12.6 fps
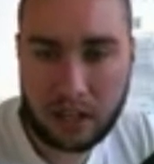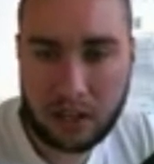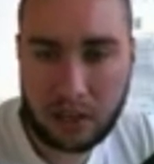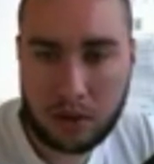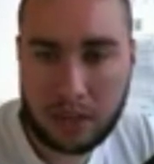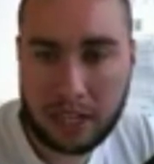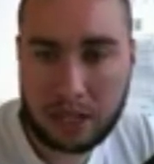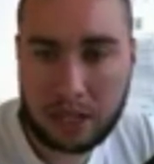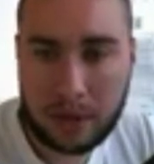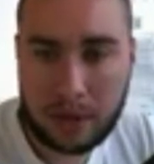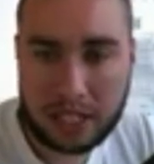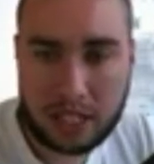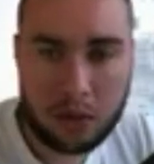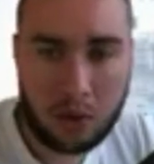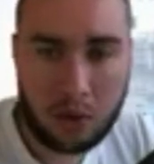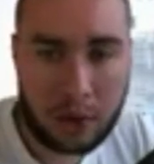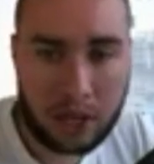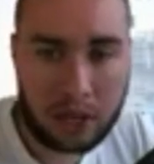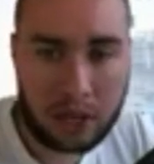expecting the
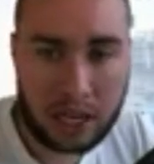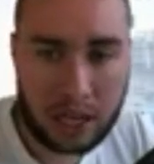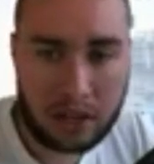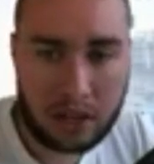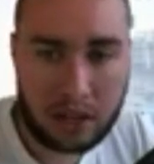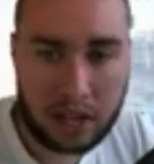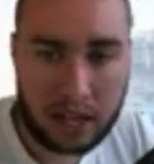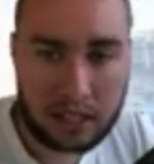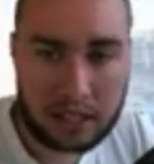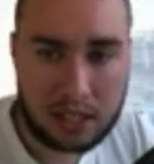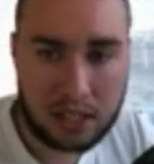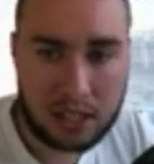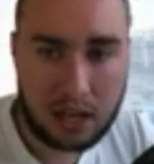weaker dollar index,